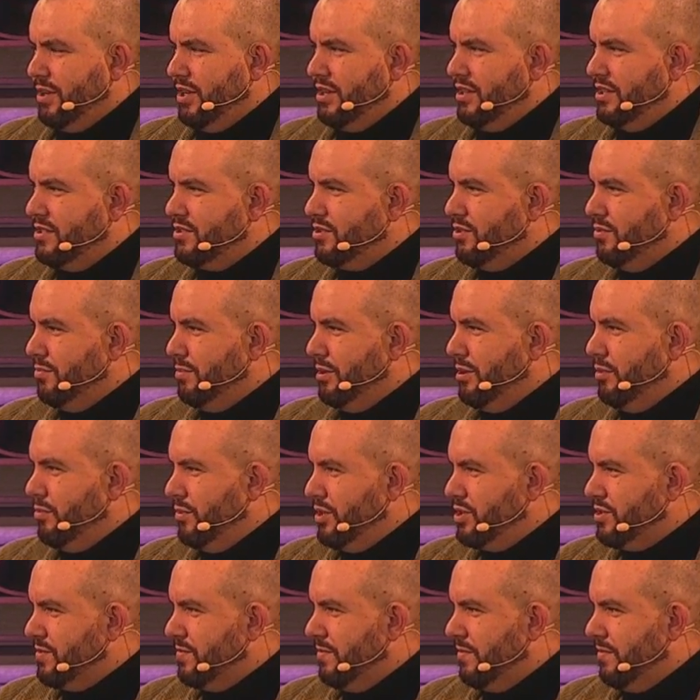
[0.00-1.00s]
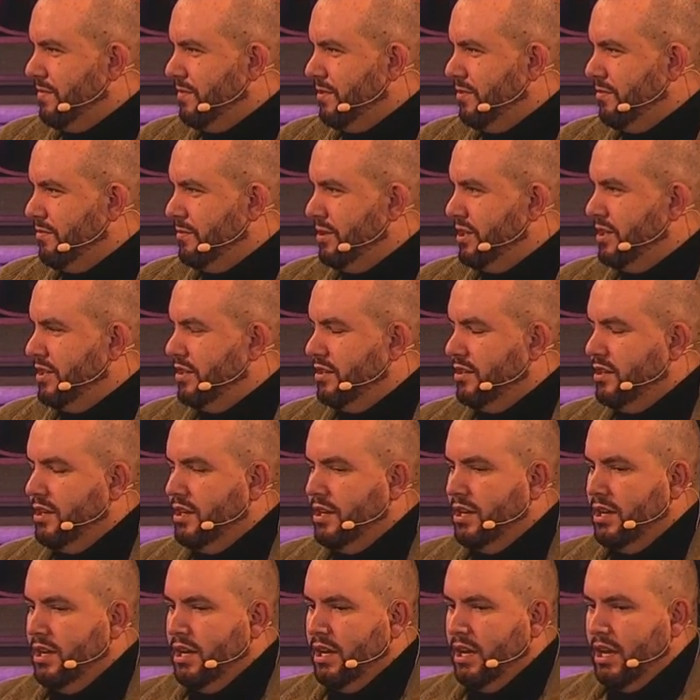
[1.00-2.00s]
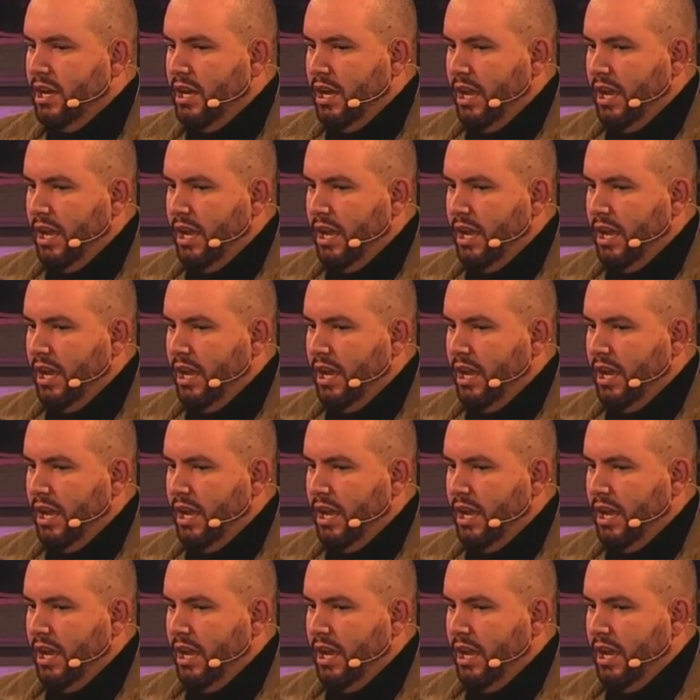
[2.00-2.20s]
but this could be wish fulfillment. Yep.